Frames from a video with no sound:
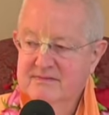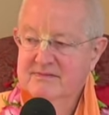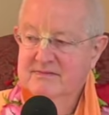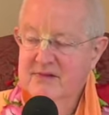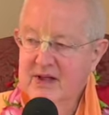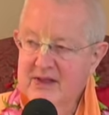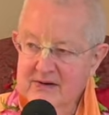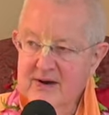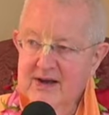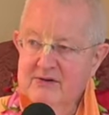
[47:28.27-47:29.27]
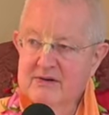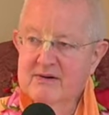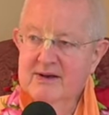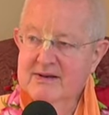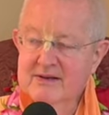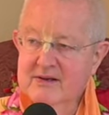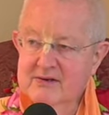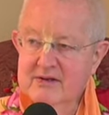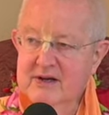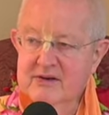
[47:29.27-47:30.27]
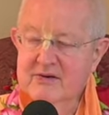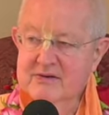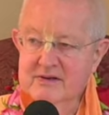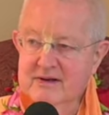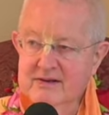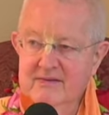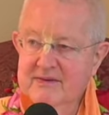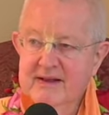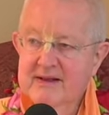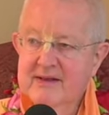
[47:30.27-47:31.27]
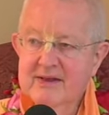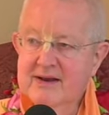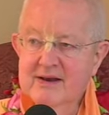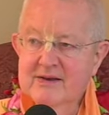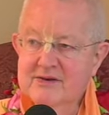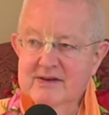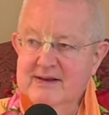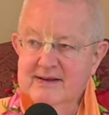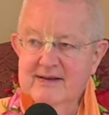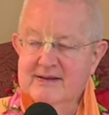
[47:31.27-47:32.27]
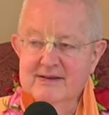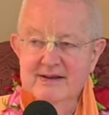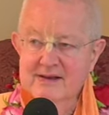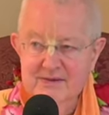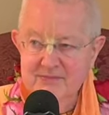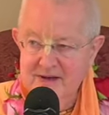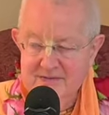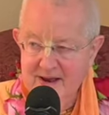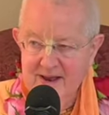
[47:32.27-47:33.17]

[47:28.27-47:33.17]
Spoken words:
And then gradually, as the light goes on, then they can see that's the best path.